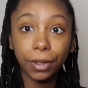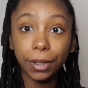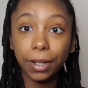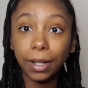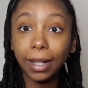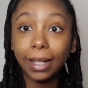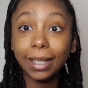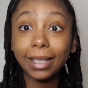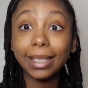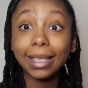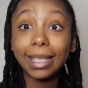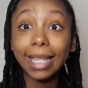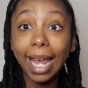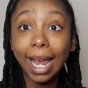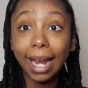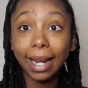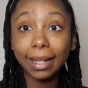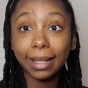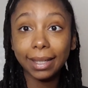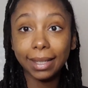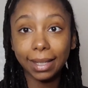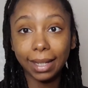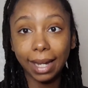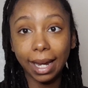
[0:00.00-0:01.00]
The exact
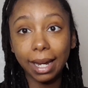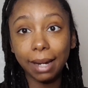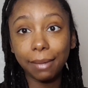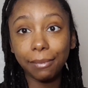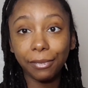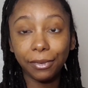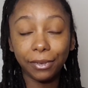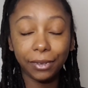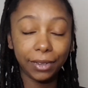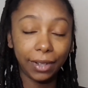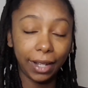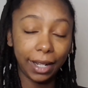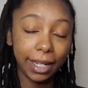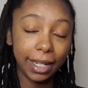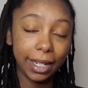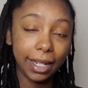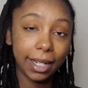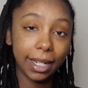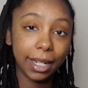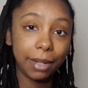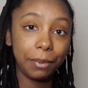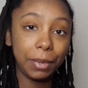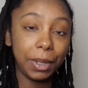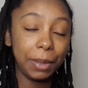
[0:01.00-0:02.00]
same flight
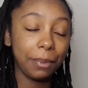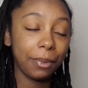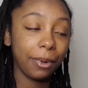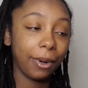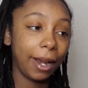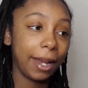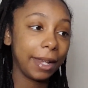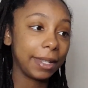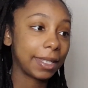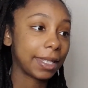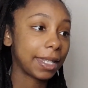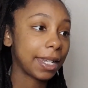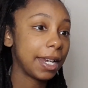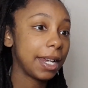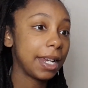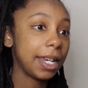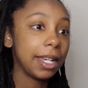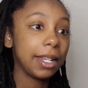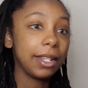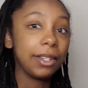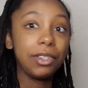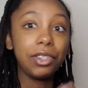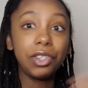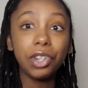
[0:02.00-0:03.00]
can be priced
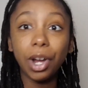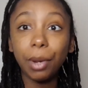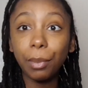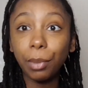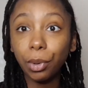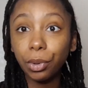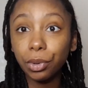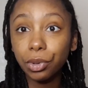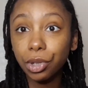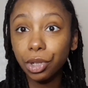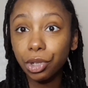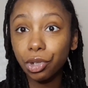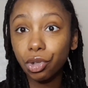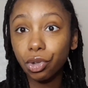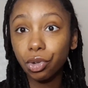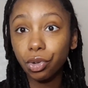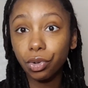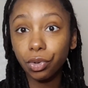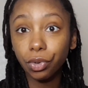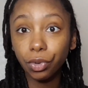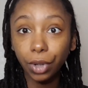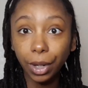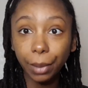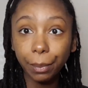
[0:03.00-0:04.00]
double to
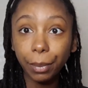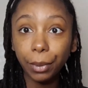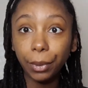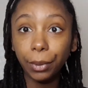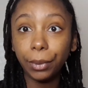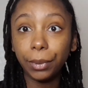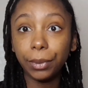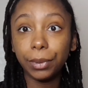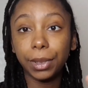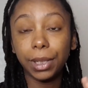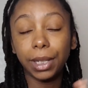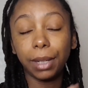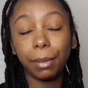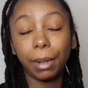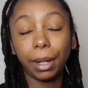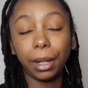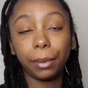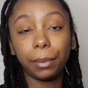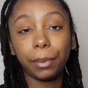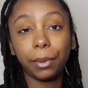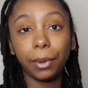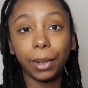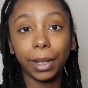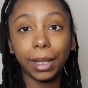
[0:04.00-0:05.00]
triple the amount
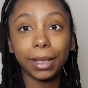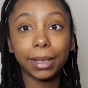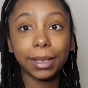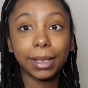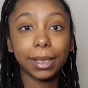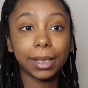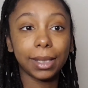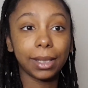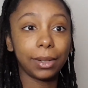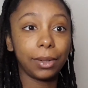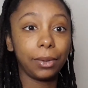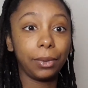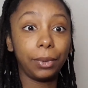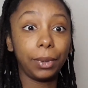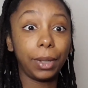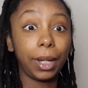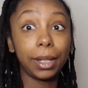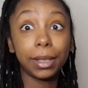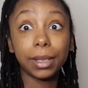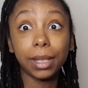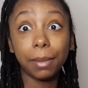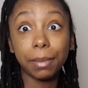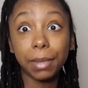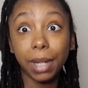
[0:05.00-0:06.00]
of points, and
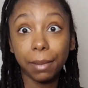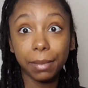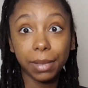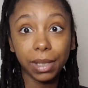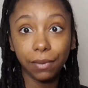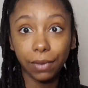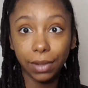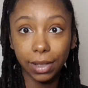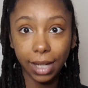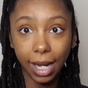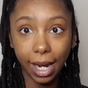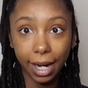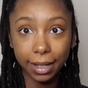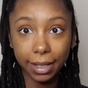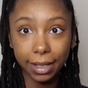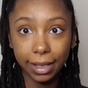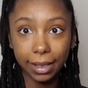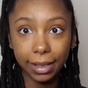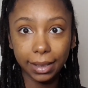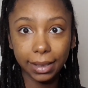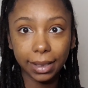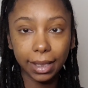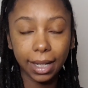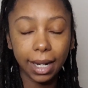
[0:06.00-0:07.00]
sometimes even
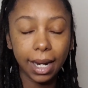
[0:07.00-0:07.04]
taxes,